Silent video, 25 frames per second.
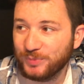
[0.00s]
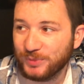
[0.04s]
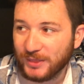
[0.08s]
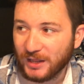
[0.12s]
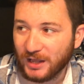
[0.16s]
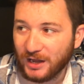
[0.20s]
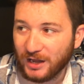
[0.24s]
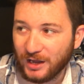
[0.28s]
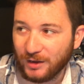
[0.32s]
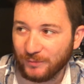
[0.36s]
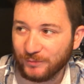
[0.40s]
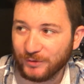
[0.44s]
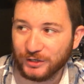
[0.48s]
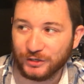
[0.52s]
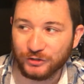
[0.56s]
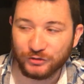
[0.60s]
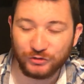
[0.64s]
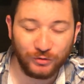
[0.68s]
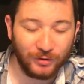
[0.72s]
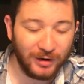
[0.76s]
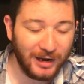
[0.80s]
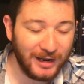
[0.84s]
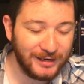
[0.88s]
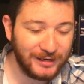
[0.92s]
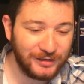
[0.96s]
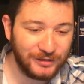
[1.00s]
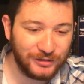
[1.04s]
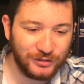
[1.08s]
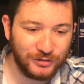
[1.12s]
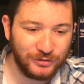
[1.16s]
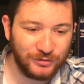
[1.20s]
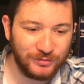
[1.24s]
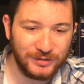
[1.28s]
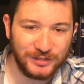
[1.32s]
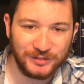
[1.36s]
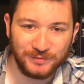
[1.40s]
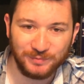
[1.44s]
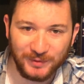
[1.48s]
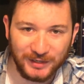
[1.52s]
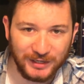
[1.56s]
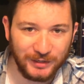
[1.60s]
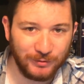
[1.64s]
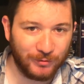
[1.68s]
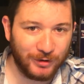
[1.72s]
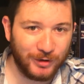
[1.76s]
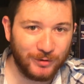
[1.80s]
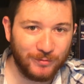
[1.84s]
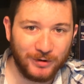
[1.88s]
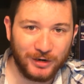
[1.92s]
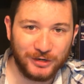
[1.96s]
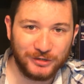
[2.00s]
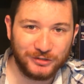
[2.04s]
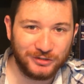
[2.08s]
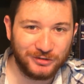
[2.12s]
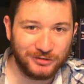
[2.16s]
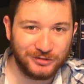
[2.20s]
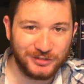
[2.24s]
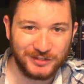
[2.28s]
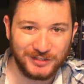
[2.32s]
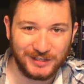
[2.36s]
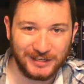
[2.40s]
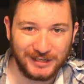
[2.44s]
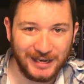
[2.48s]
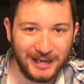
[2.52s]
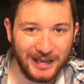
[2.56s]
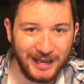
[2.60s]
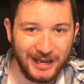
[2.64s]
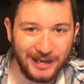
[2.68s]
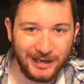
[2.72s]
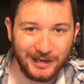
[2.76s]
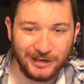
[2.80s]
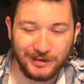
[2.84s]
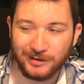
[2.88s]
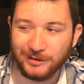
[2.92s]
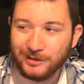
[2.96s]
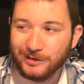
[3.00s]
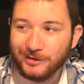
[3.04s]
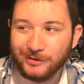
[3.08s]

I'm going to try to do as many rewind shows as I can